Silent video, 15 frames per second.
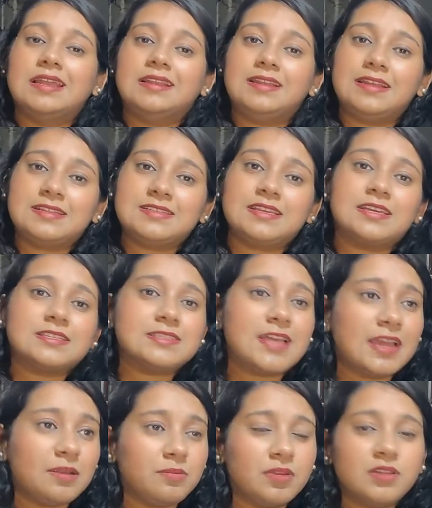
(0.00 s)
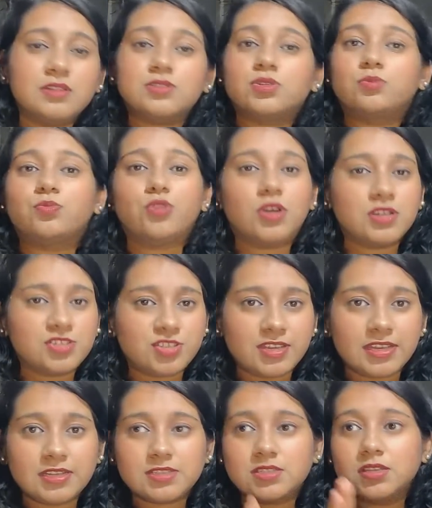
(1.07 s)
let's say, assignments or
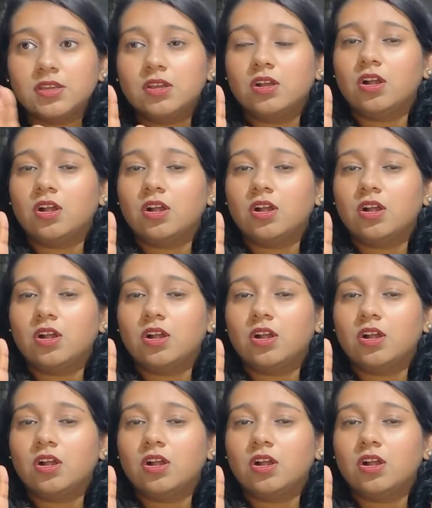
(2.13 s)
projects